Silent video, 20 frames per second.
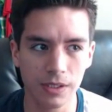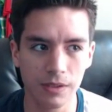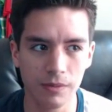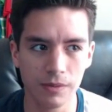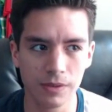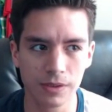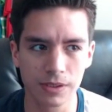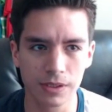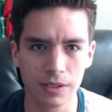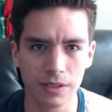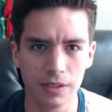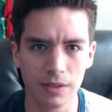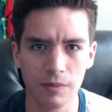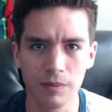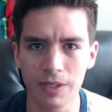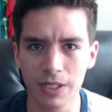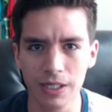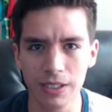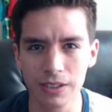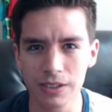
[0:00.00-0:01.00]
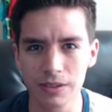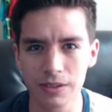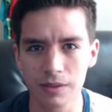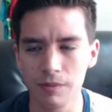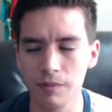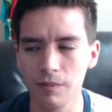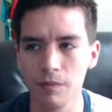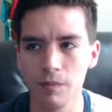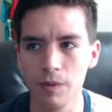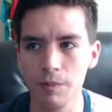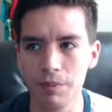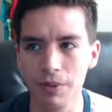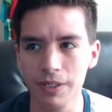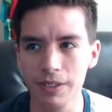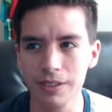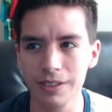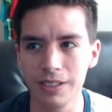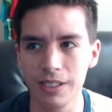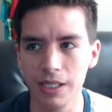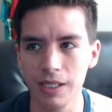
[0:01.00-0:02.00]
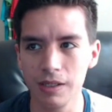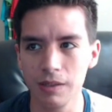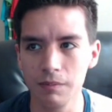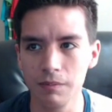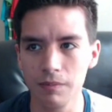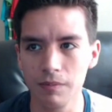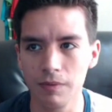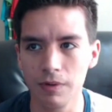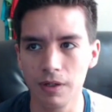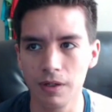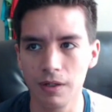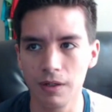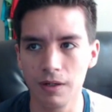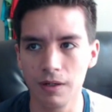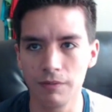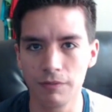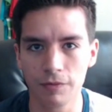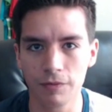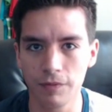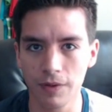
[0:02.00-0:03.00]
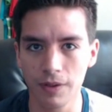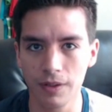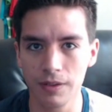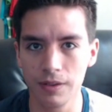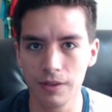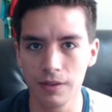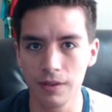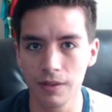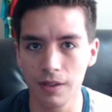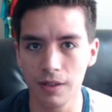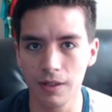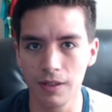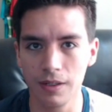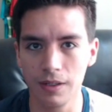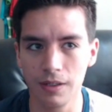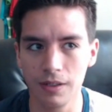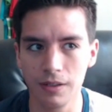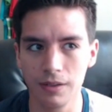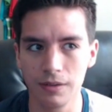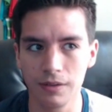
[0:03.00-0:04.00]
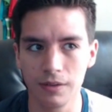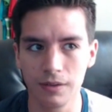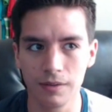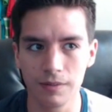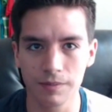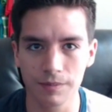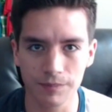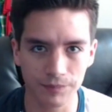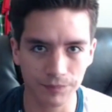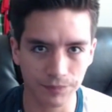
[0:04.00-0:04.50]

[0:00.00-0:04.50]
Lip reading: It was we played the game for fun, and